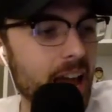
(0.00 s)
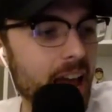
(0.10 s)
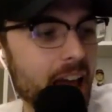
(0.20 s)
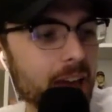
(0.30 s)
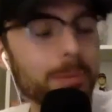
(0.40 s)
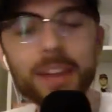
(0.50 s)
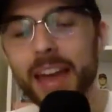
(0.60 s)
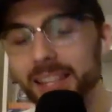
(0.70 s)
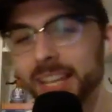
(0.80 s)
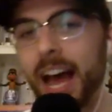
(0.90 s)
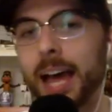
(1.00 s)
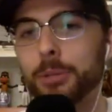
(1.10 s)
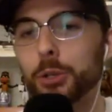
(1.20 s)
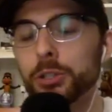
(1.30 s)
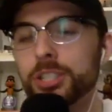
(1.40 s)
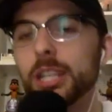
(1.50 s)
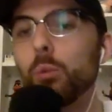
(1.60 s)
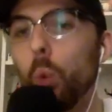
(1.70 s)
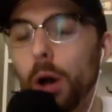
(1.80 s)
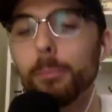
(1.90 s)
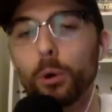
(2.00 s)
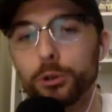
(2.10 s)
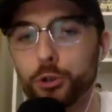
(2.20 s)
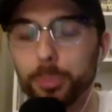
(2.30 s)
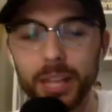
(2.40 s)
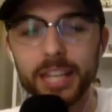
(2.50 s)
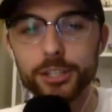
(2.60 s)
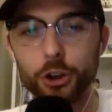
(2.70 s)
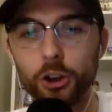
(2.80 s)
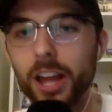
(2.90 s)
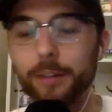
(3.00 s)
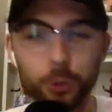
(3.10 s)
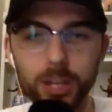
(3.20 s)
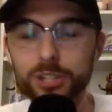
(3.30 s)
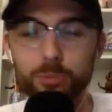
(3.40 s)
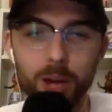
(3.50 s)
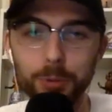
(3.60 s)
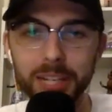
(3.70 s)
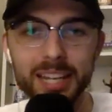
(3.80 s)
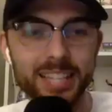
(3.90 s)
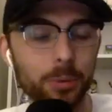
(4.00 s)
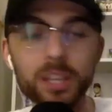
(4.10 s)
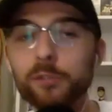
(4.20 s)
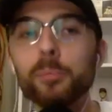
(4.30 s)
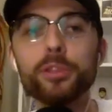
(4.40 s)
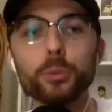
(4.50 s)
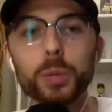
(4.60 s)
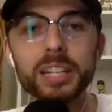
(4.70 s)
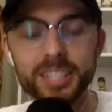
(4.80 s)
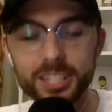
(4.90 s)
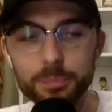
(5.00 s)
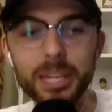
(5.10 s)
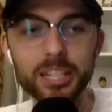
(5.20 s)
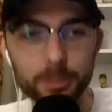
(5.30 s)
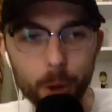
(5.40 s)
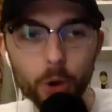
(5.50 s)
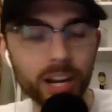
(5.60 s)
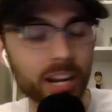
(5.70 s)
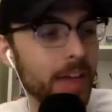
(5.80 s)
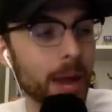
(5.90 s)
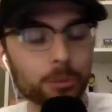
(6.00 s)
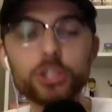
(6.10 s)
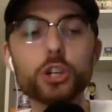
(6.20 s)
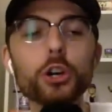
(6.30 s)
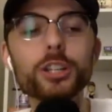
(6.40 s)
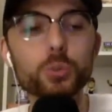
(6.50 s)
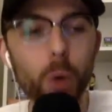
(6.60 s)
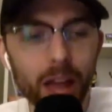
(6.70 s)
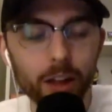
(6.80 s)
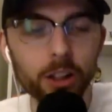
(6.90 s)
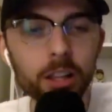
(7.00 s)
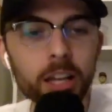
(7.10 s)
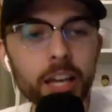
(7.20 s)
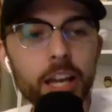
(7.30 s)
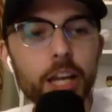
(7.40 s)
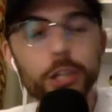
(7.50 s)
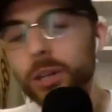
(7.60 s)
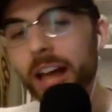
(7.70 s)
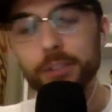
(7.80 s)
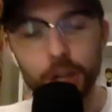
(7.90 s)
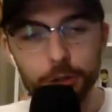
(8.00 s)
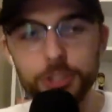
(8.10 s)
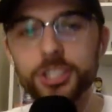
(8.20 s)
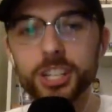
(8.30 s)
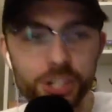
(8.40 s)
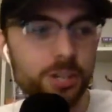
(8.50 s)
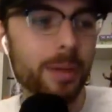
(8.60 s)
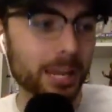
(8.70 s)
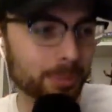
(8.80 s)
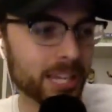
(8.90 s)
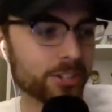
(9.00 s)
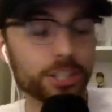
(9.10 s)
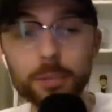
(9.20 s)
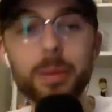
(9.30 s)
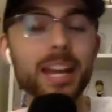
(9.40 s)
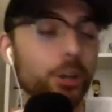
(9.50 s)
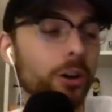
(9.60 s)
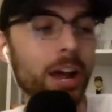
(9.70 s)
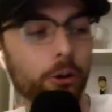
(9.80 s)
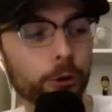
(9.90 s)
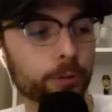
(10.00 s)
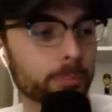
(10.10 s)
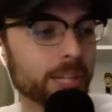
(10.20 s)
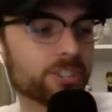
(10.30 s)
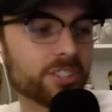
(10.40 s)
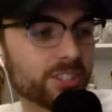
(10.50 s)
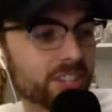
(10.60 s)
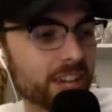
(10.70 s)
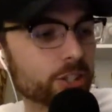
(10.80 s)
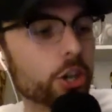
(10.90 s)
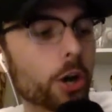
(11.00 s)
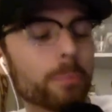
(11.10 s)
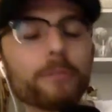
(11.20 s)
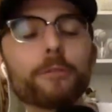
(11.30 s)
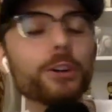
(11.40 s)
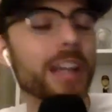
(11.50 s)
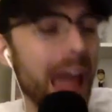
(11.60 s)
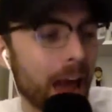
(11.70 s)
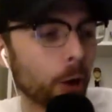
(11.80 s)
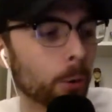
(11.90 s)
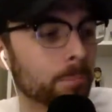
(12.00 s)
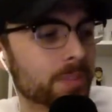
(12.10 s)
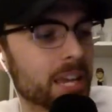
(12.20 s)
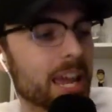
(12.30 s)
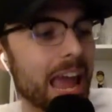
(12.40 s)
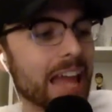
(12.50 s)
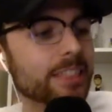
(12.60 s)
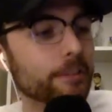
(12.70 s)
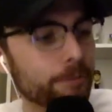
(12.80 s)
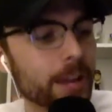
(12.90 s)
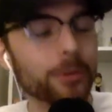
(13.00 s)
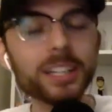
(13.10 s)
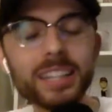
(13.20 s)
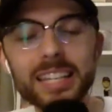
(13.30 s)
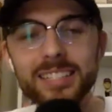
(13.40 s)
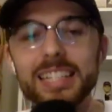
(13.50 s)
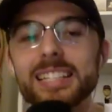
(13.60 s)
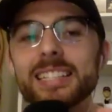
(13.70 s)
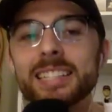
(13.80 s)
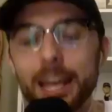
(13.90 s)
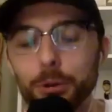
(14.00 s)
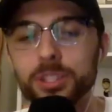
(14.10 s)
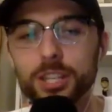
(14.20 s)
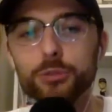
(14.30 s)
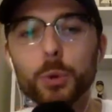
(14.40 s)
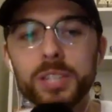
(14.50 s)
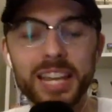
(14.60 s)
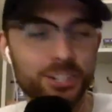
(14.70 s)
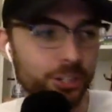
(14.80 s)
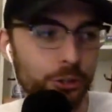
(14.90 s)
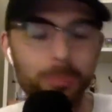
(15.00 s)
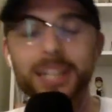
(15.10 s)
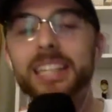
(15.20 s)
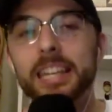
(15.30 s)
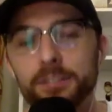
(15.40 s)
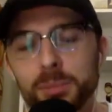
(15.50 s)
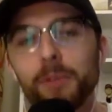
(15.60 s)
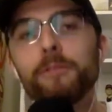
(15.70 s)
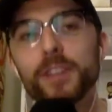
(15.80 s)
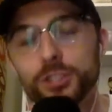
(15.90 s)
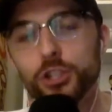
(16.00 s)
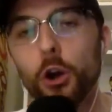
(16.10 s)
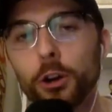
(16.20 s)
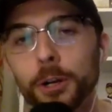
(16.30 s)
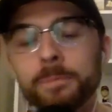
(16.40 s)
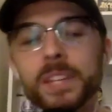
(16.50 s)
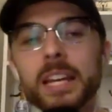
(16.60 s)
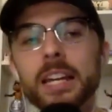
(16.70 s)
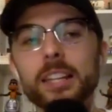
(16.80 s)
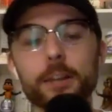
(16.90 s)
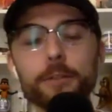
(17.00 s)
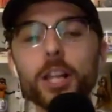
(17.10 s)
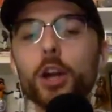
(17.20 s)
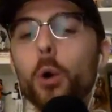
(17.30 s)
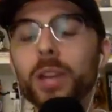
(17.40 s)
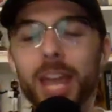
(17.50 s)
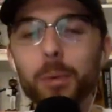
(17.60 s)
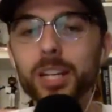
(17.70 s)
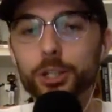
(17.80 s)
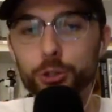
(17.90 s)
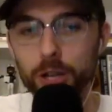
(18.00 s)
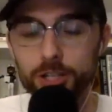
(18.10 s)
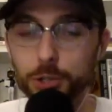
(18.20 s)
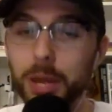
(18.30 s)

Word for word: And by that time, you'll see one more AAA start out of Grayson Rodriguez. That would give him three since being demoted. And if that one's good as well, you'll have another decision to make potentially, depending on how Irvin pitches in his next start. But for now, at the very least, he settles this rotation a little bit, gives them a fifth starter. They feel like, okay, we can trust you.